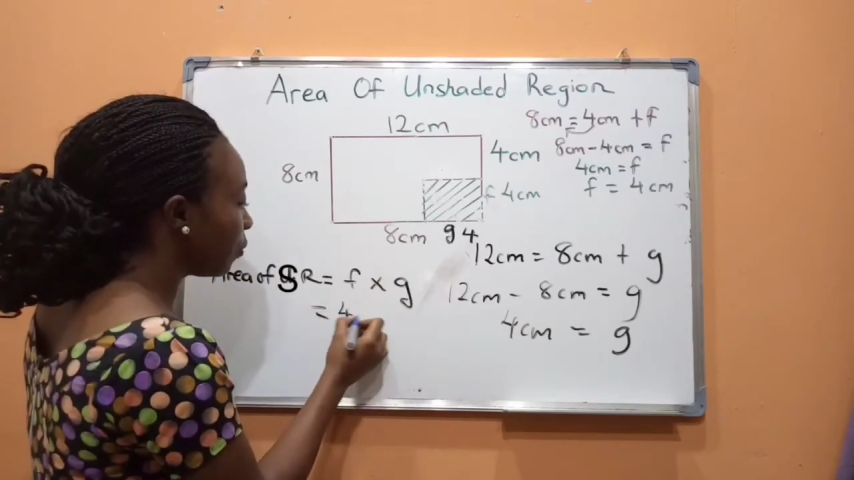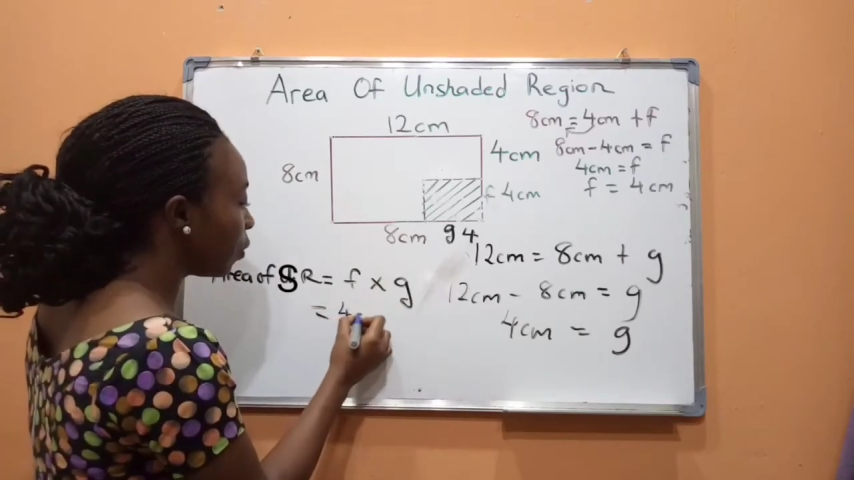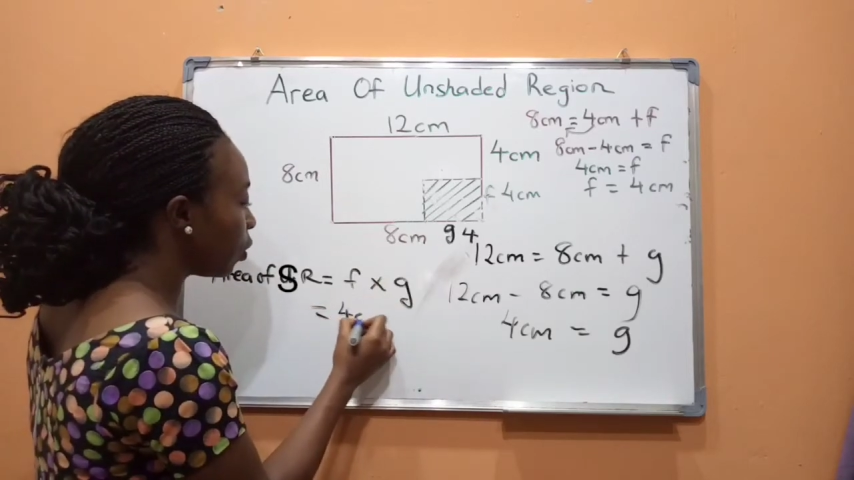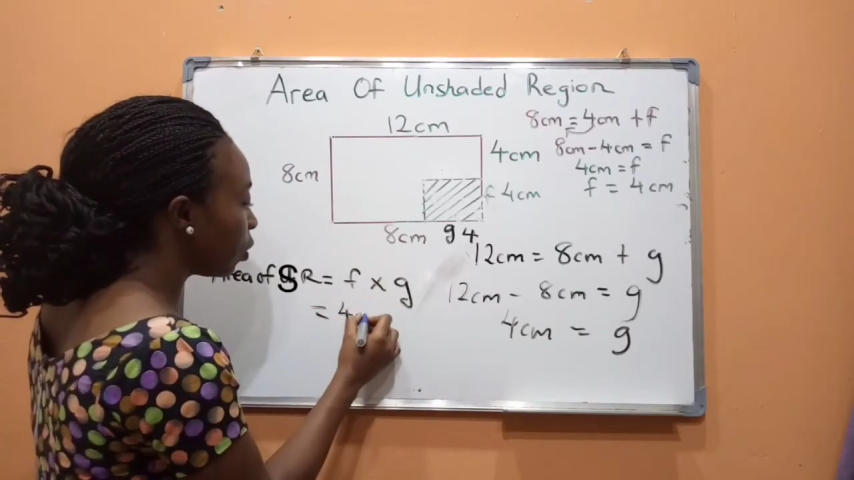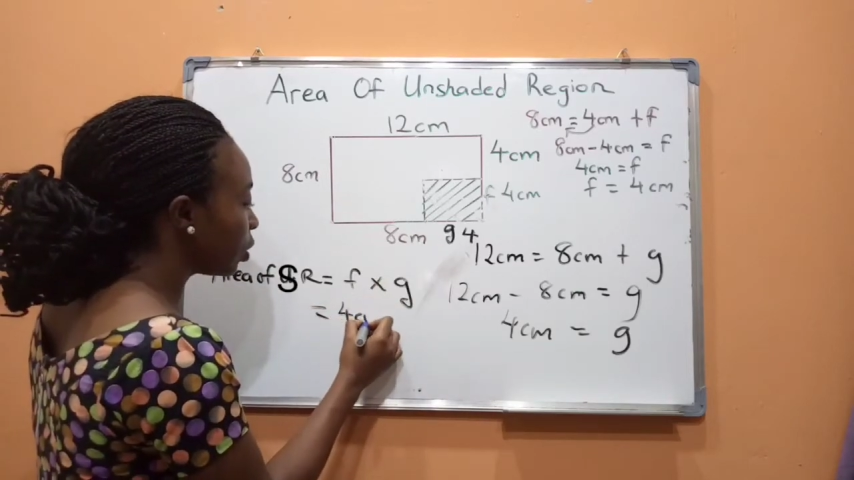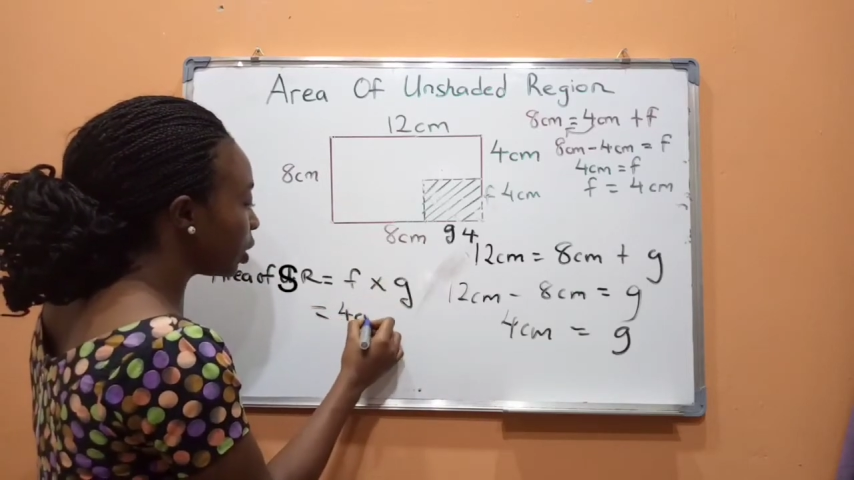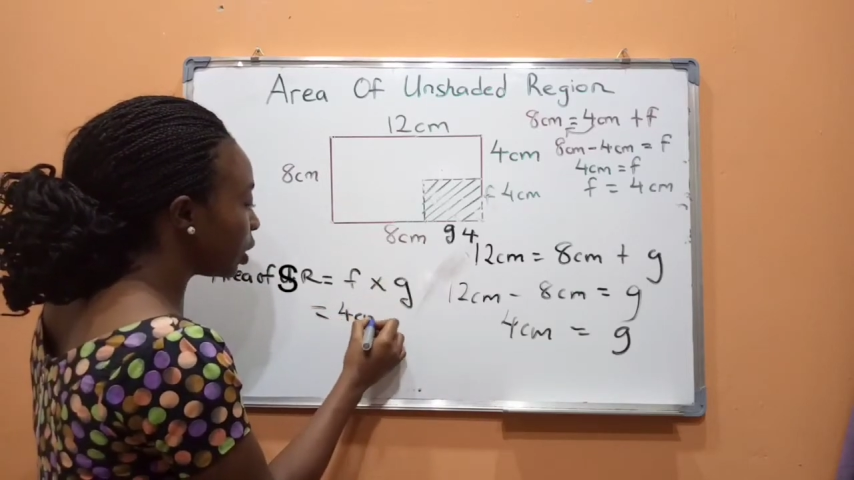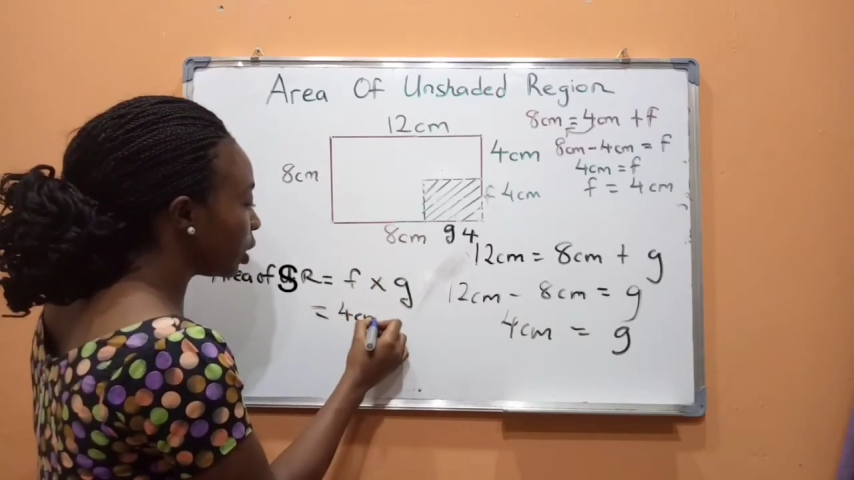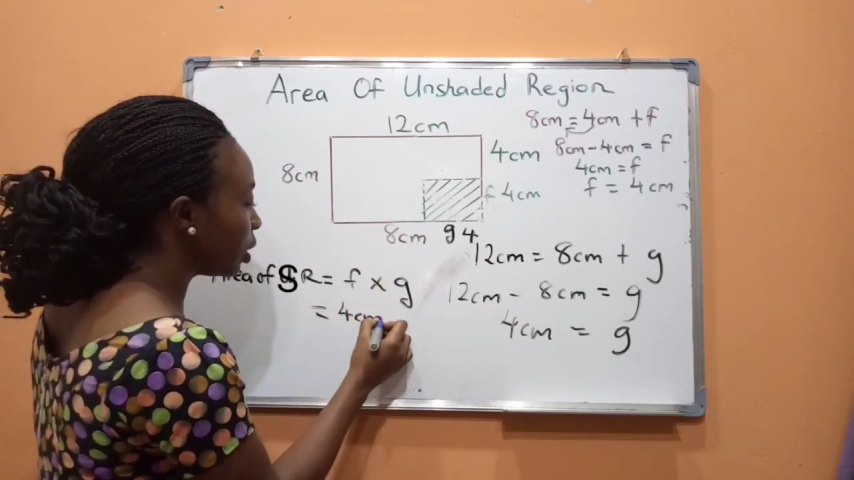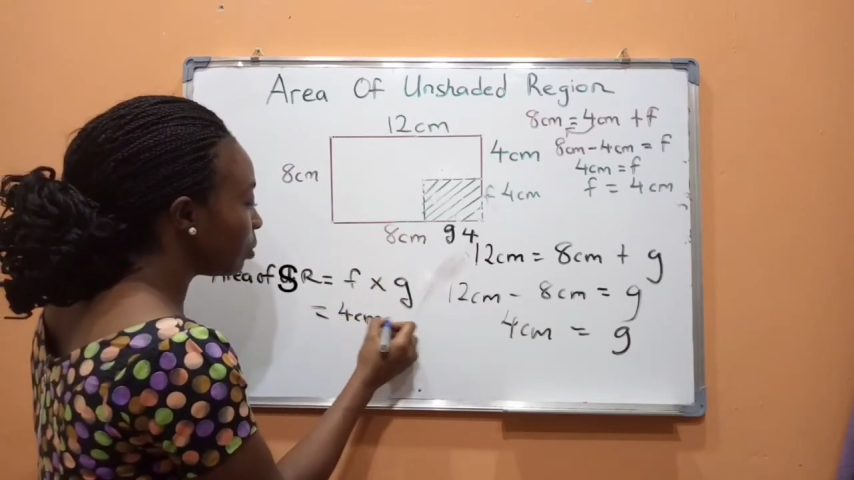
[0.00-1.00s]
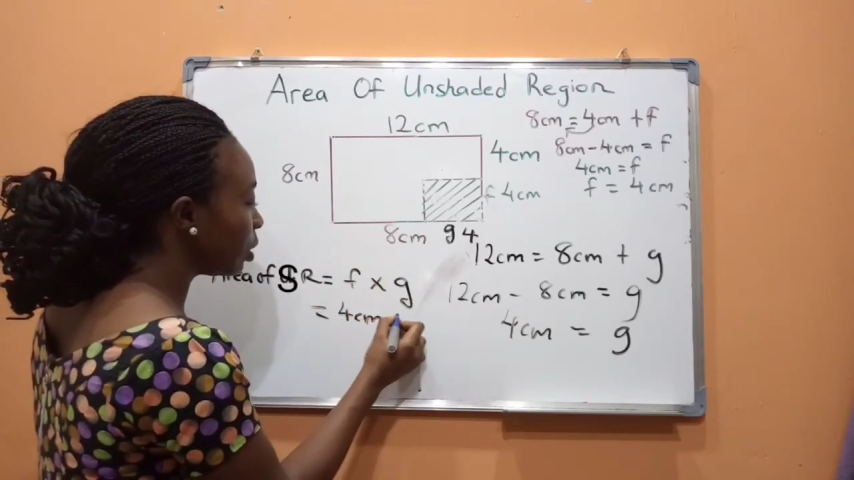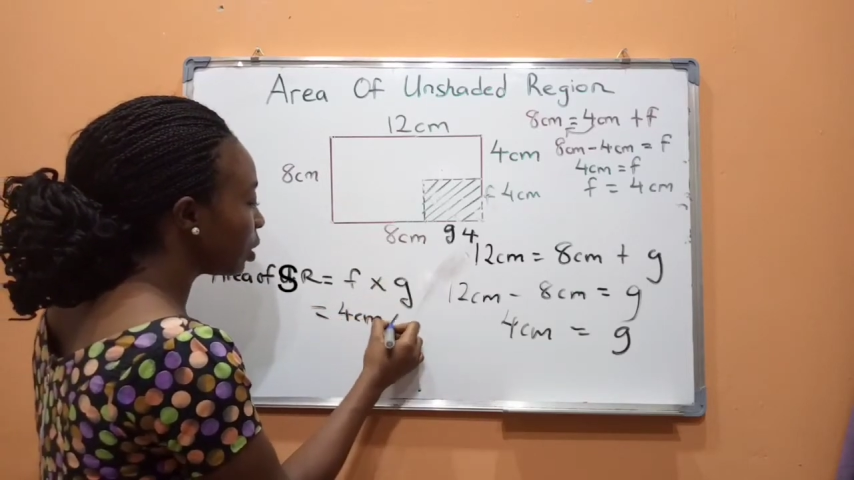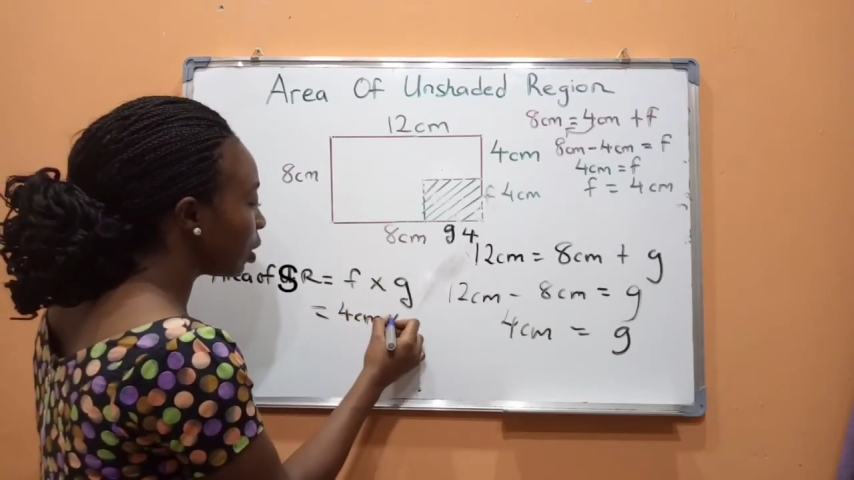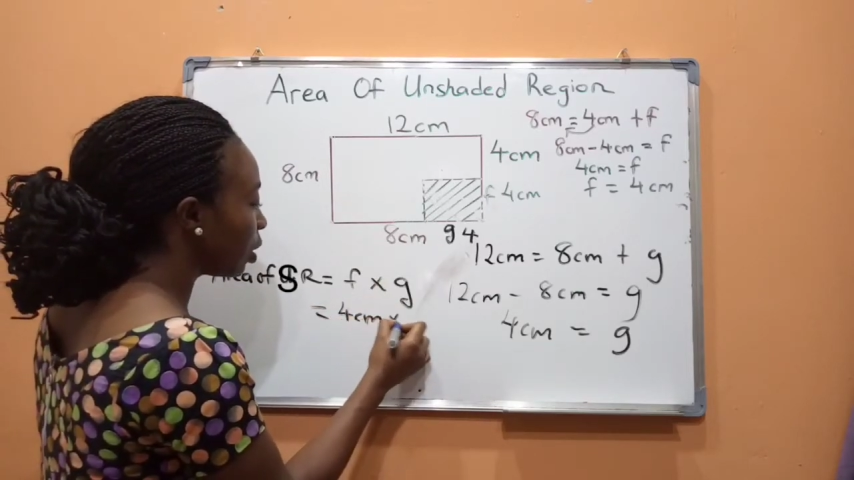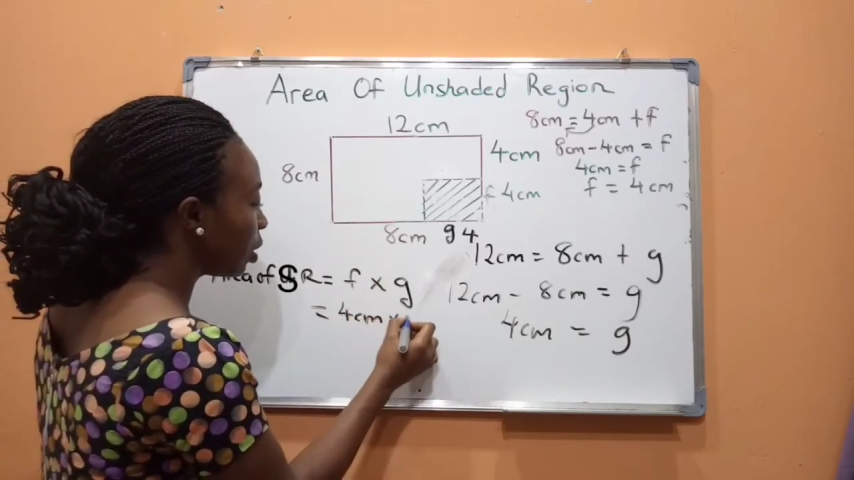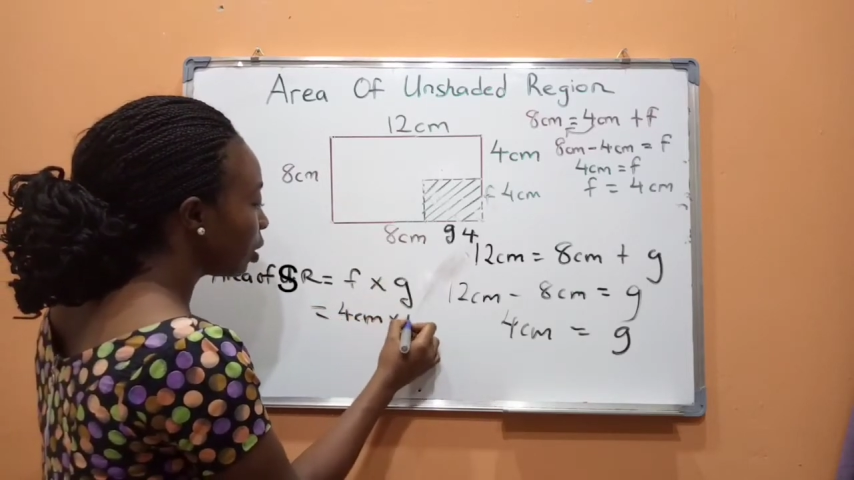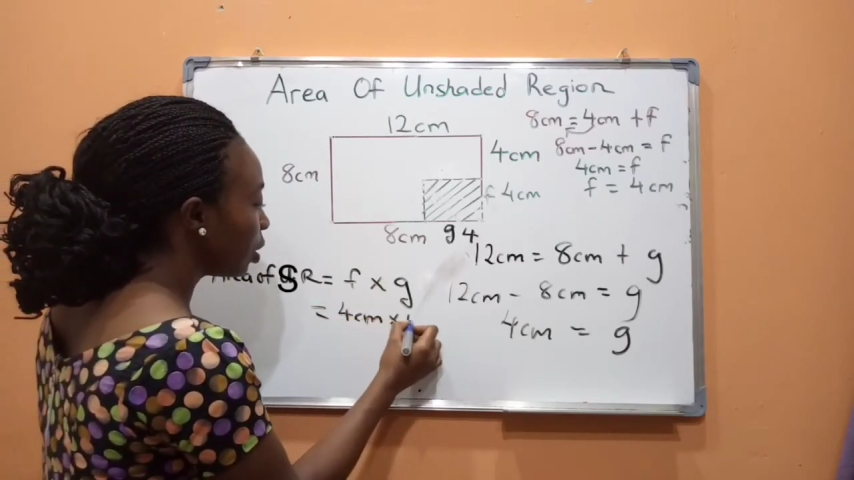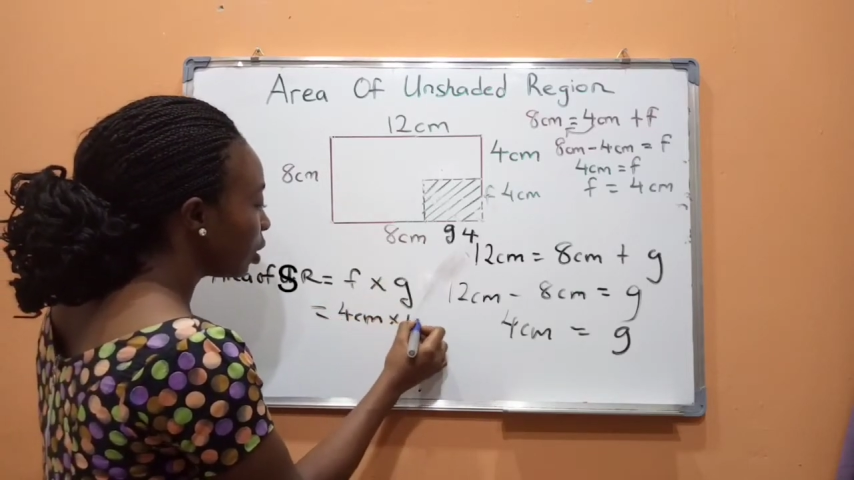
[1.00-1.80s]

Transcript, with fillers: 4 centimeter.